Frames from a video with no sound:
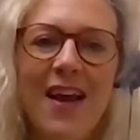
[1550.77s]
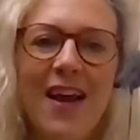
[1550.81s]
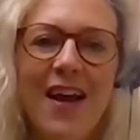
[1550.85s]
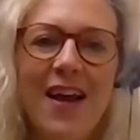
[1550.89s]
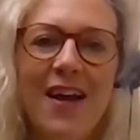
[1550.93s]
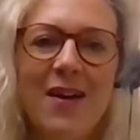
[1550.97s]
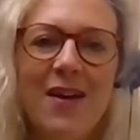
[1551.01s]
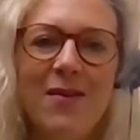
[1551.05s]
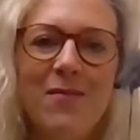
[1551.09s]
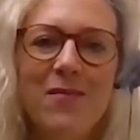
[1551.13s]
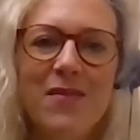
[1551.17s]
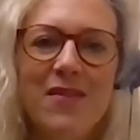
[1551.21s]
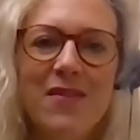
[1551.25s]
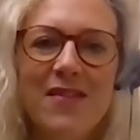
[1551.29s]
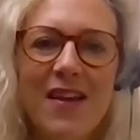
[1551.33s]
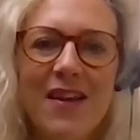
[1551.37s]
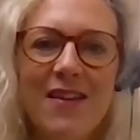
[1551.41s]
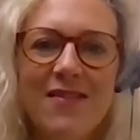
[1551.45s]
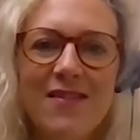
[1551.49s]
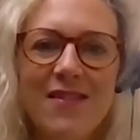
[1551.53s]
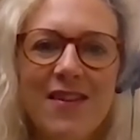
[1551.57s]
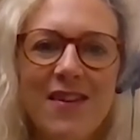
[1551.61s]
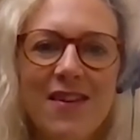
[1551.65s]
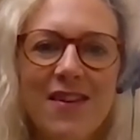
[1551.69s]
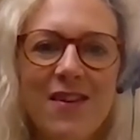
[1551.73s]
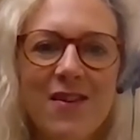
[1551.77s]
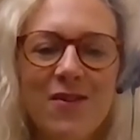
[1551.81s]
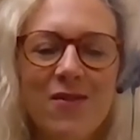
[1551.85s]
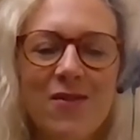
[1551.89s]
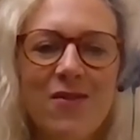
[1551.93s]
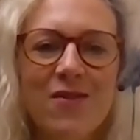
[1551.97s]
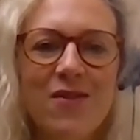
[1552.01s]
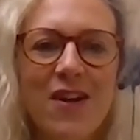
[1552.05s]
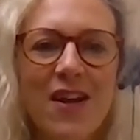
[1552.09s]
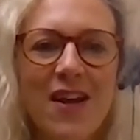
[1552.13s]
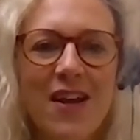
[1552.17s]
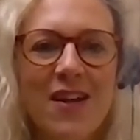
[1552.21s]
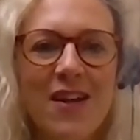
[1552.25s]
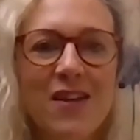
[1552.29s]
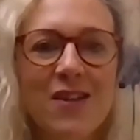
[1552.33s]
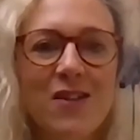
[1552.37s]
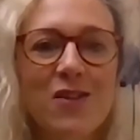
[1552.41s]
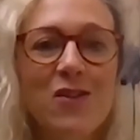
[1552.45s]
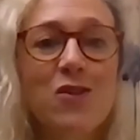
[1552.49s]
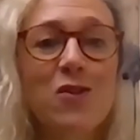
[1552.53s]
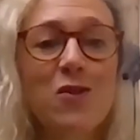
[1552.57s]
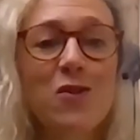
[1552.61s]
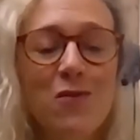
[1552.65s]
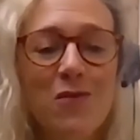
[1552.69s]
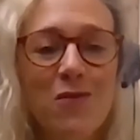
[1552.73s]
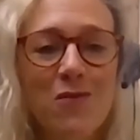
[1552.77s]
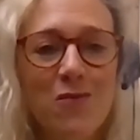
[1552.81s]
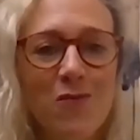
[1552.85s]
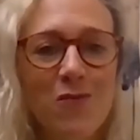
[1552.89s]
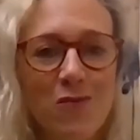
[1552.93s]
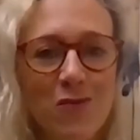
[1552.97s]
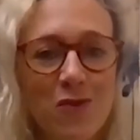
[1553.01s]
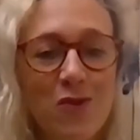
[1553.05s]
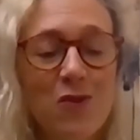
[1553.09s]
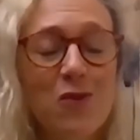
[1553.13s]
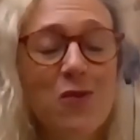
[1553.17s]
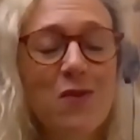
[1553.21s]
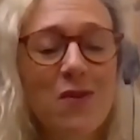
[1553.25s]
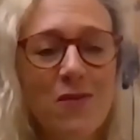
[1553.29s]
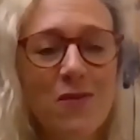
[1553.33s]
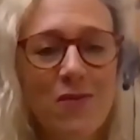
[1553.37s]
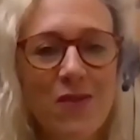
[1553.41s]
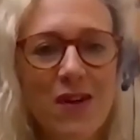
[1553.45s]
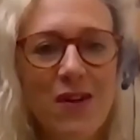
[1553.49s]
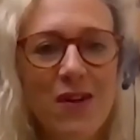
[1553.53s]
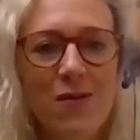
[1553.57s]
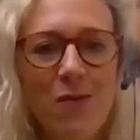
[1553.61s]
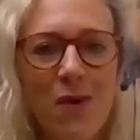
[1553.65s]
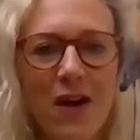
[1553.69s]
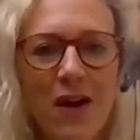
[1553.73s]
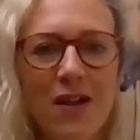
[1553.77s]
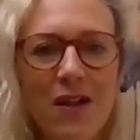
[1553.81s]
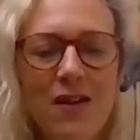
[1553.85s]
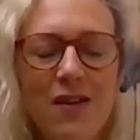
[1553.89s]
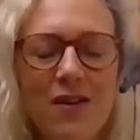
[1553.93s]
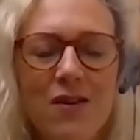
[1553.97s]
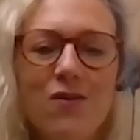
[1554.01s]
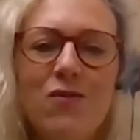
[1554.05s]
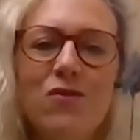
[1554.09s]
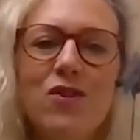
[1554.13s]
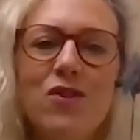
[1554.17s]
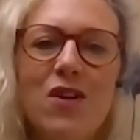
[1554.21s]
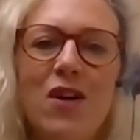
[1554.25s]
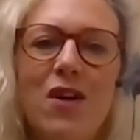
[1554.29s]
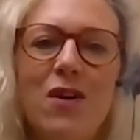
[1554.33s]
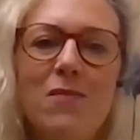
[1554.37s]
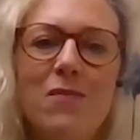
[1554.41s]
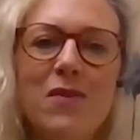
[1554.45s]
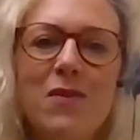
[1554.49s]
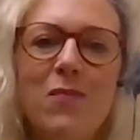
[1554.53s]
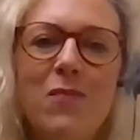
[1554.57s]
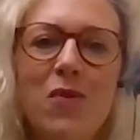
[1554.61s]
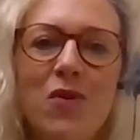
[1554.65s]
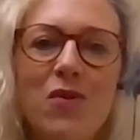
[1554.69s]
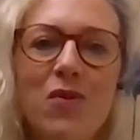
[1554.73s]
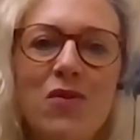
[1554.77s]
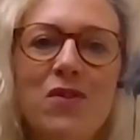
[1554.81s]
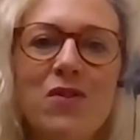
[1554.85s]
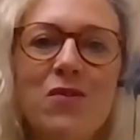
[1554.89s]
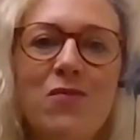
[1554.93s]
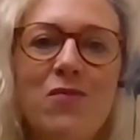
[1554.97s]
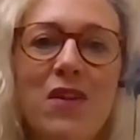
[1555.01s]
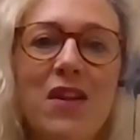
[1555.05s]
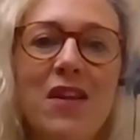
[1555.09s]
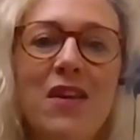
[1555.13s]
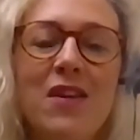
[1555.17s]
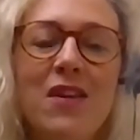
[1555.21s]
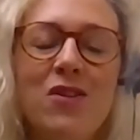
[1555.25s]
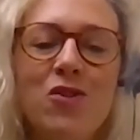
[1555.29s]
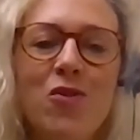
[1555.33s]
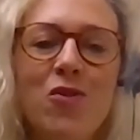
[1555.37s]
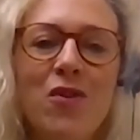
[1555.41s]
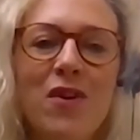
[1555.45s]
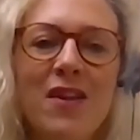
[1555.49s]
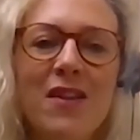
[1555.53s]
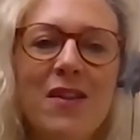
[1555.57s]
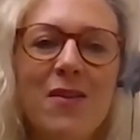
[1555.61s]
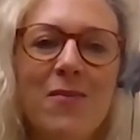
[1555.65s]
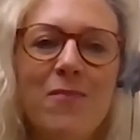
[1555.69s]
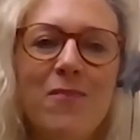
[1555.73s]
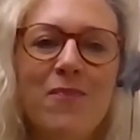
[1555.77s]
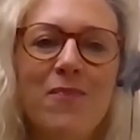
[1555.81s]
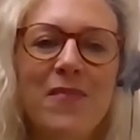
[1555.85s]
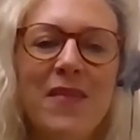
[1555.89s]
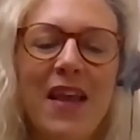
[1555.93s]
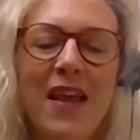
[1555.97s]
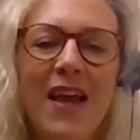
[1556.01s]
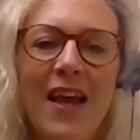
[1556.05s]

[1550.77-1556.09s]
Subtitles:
It sounds like you're doing really well in your jobs, but also really enjoying them.